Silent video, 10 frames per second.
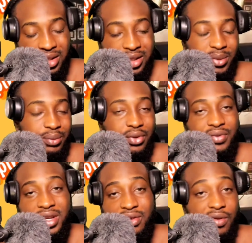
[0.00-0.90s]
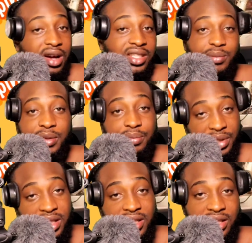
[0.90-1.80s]
He's been moving around. He's been
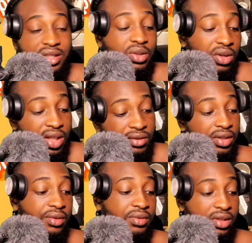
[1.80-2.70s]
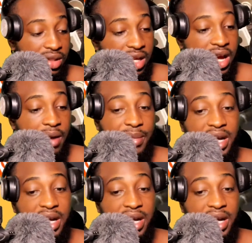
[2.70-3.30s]
busy. His star kicks off today.